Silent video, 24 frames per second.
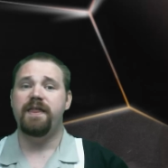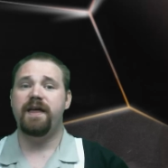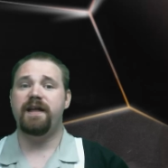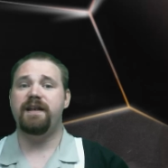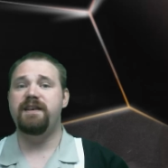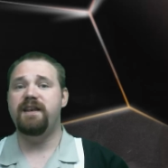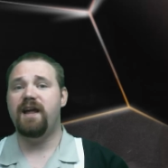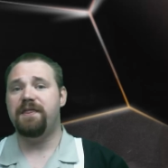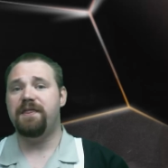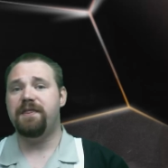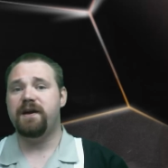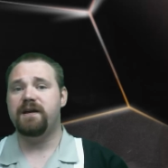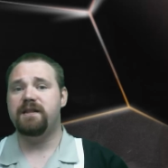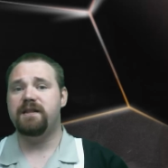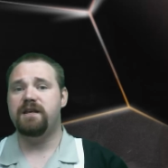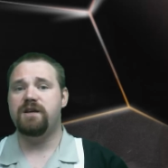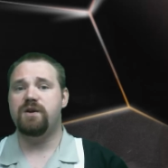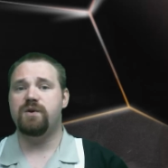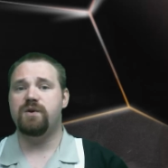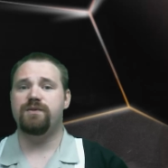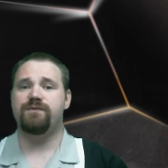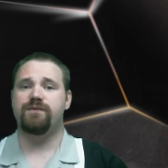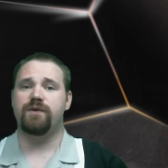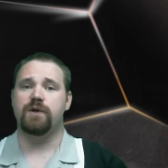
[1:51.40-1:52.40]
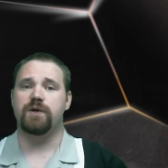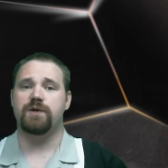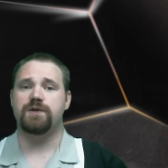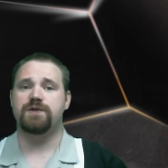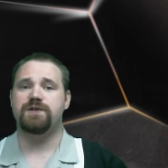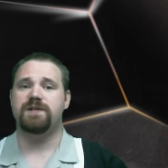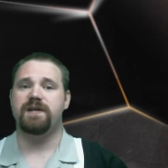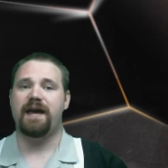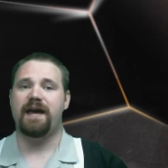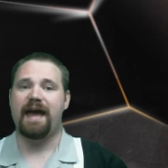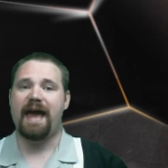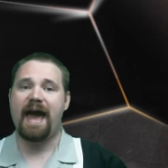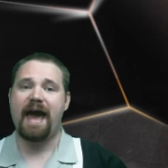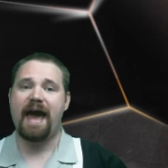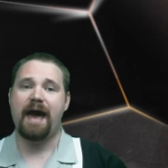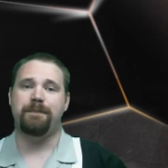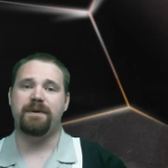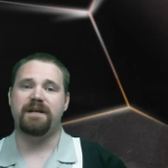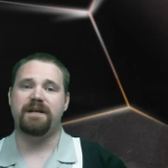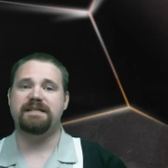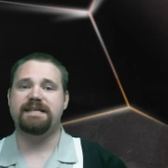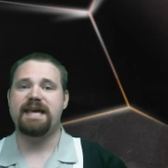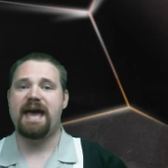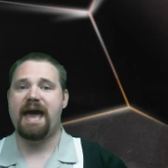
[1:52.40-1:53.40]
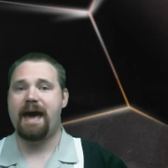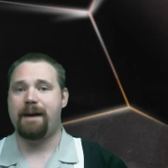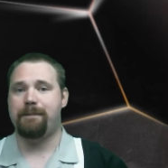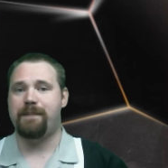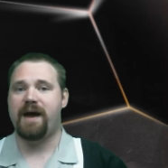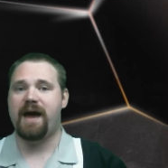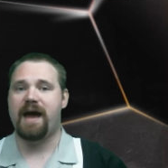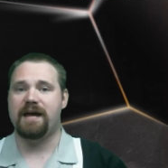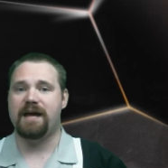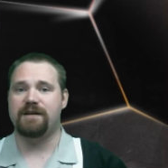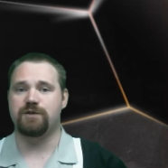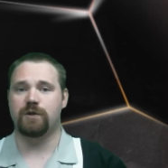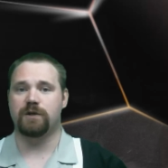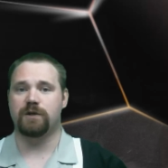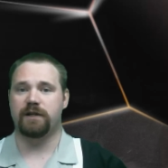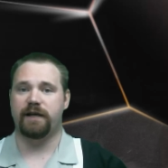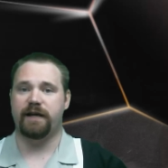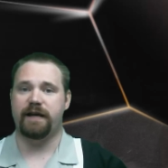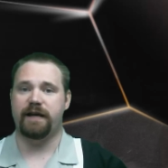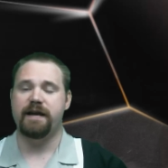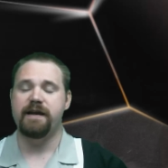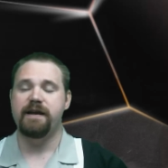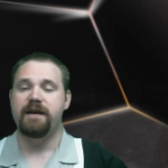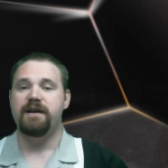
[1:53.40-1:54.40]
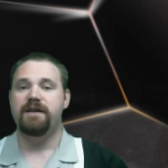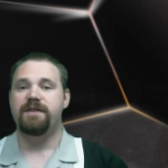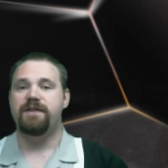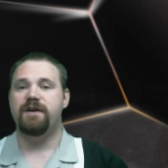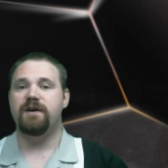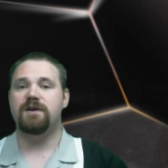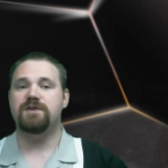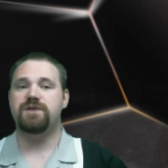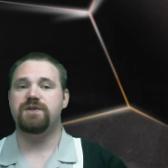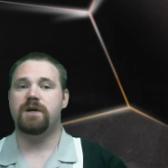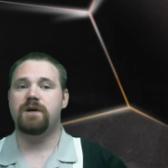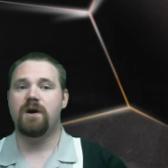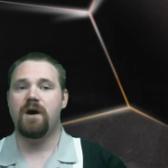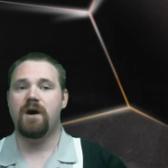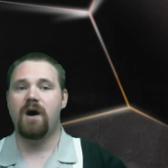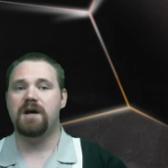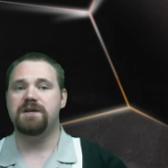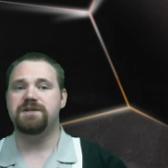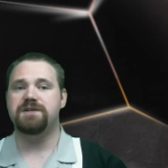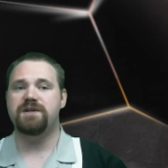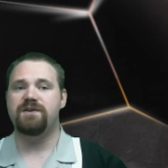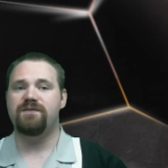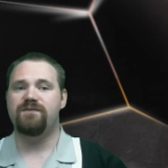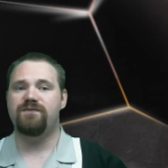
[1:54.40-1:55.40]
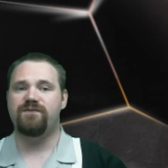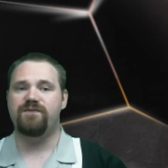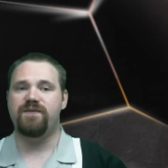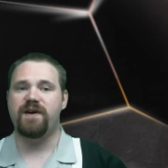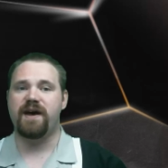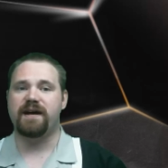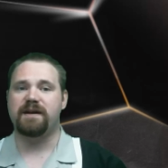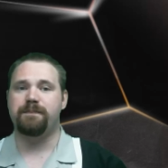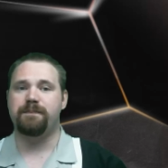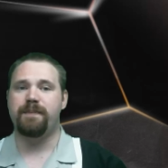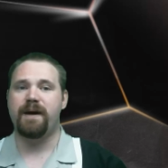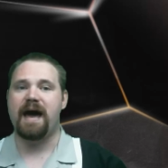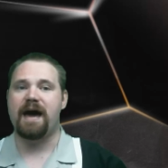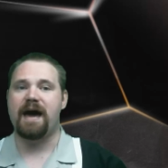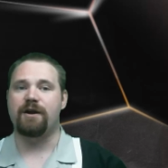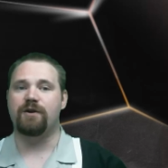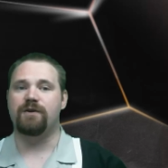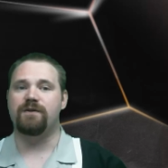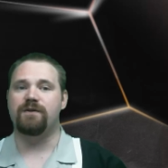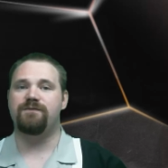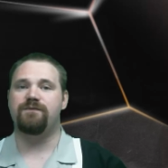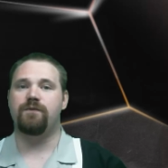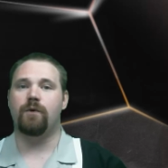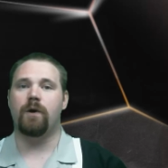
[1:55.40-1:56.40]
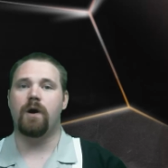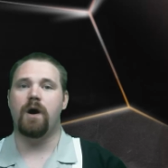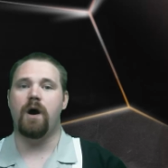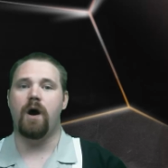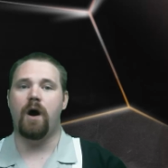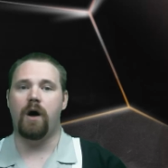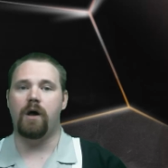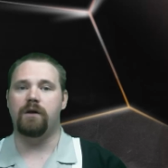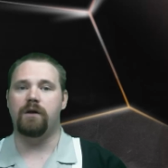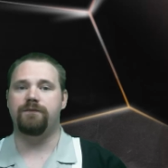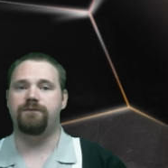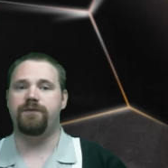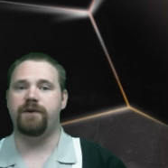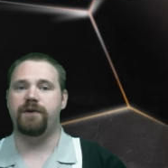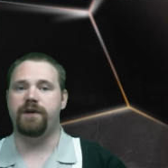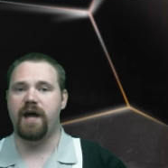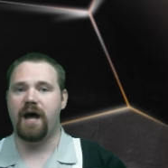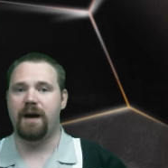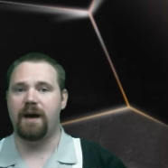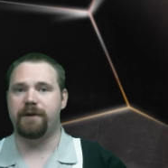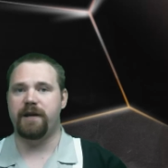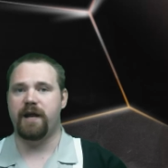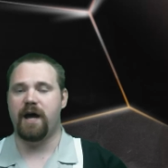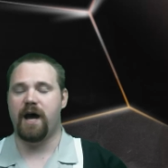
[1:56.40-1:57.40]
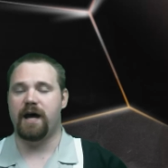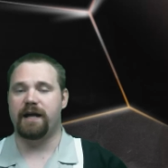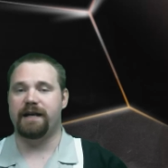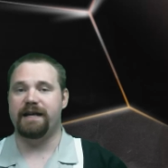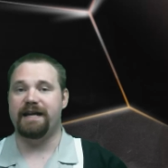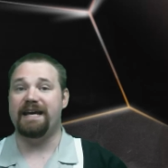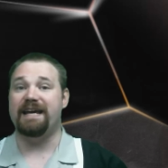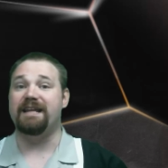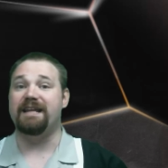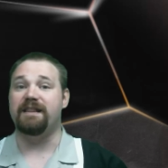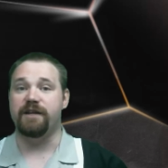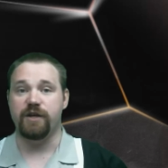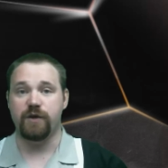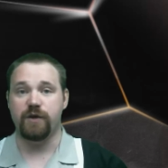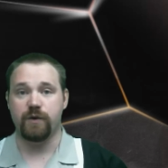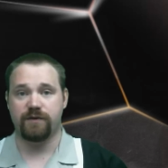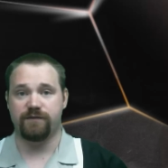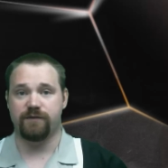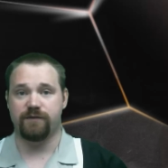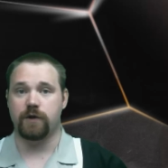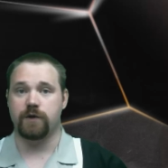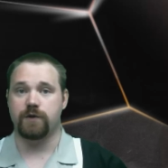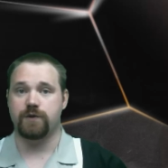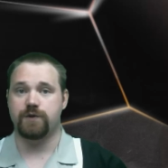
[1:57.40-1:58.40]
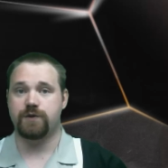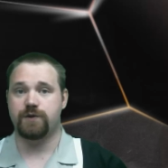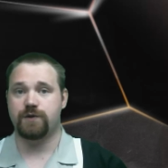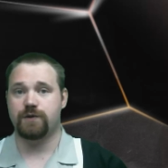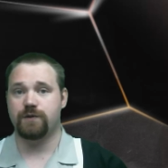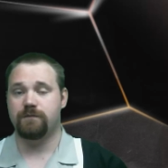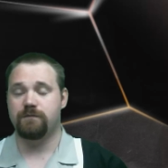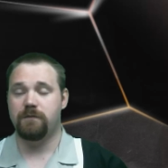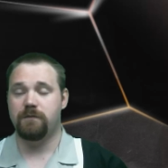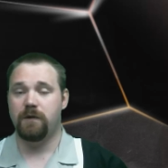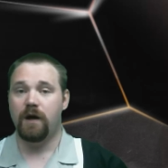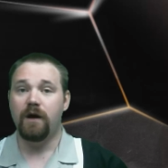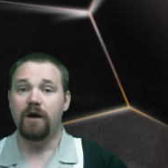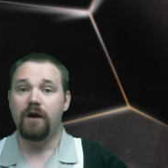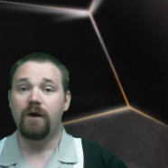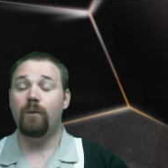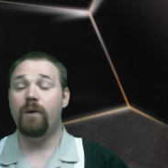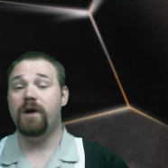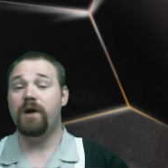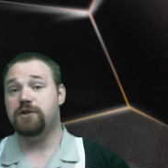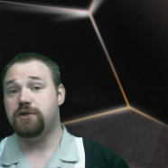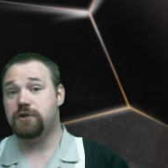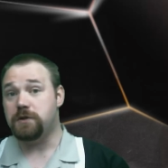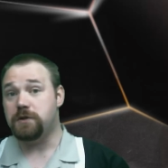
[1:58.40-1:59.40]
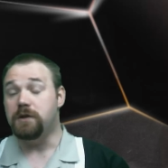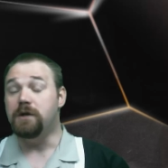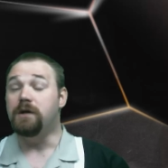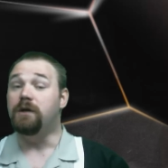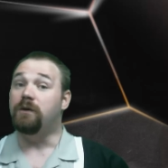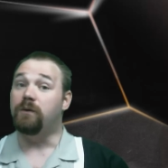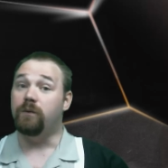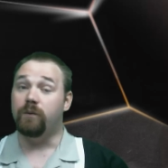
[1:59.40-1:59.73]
that nothing in the universe happens haphazardly. There is a cause and effect pattern for all phenomenon in the universe, which